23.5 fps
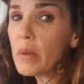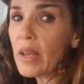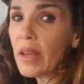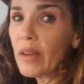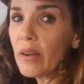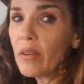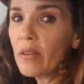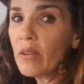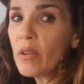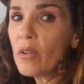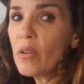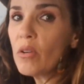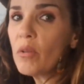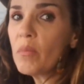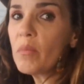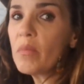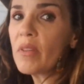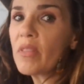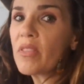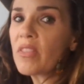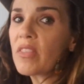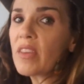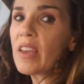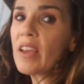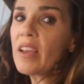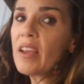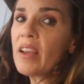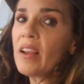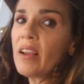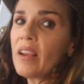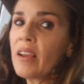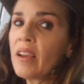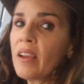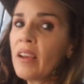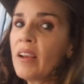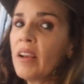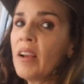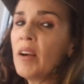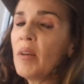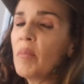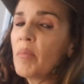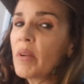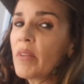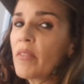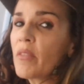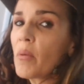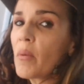I don't know whom to thank,
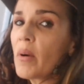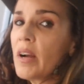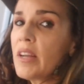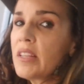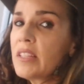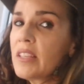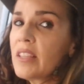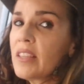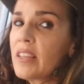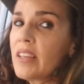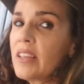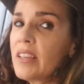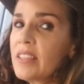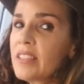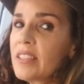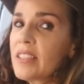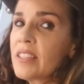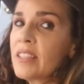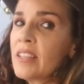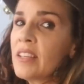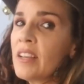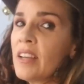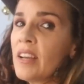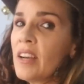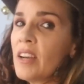but if you're watching this,